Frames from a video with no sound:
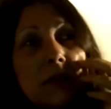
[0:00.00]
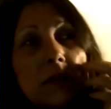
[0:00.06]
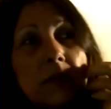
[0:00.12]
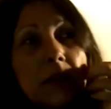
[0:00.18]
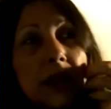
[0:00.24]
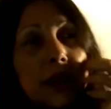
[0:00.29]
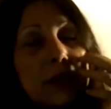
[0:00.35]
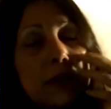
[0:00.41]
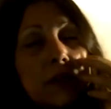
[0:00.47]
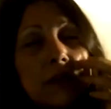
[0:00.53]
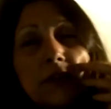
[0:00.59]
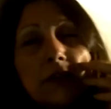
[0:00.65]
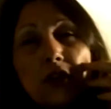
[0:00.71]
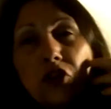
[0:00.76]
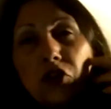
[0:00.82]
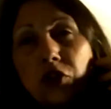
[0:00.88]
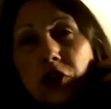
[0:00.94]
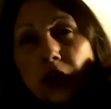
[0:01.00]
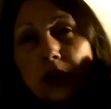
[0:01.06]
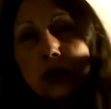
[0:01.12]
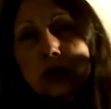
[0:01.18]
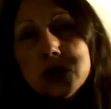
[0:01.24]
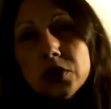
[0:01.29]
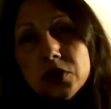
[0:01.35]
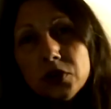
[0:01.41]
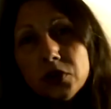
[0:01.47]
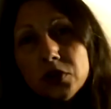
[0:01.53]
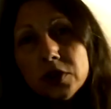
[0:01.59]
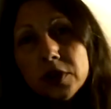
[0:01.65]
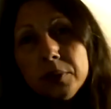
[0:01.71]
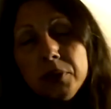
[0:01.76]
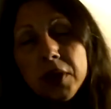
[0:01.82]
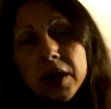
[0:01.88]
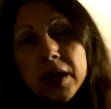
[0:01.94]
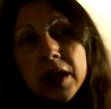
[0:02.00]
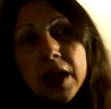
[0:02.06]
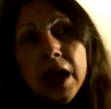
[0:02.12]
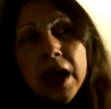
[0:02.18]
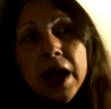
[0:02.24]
like a few doses or something.